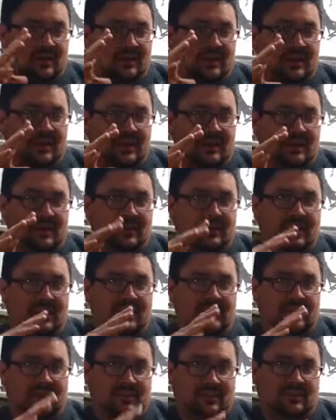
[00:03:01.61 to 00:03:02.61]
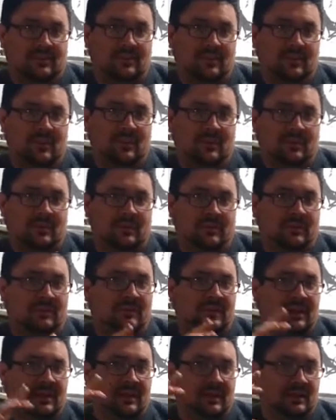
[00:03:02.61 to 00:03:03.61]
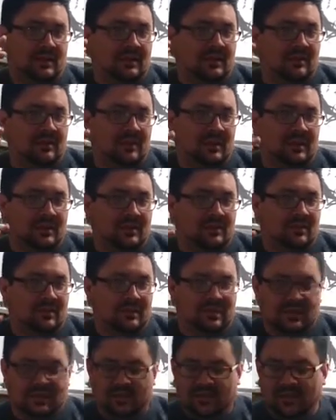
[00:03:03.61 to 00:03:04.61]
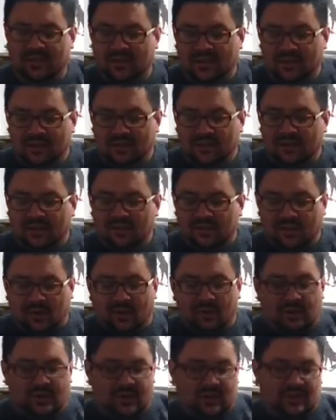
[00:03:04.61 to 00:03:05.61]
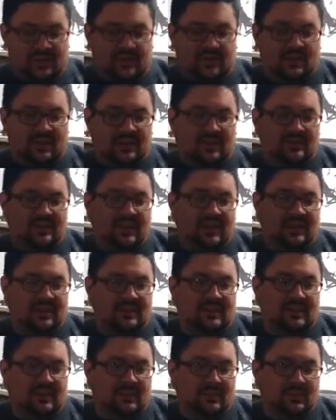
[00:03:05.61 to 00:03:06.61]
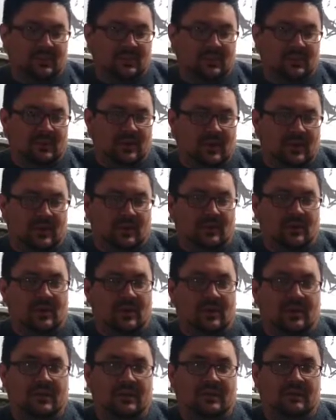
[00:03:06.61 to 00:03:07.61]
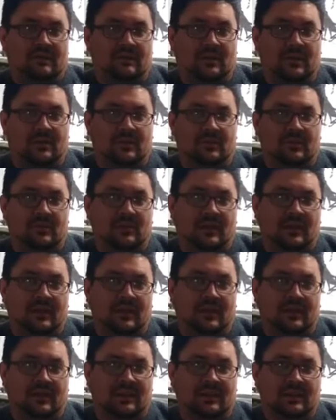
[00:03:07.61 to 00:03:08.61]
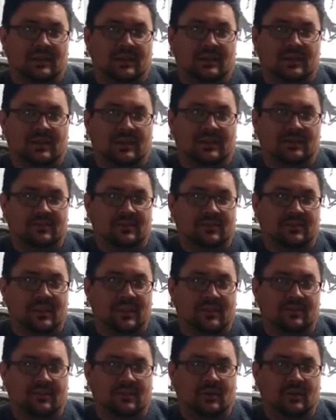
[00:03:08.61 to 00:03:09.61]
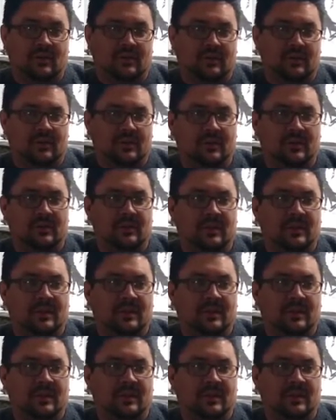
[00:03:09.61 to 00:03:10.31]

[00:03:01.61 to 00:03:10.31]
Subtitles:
big, you know, like taking a small moment and making like a bigger thing. So I'll write like exactly what I want first, right? And then I just kind of go through,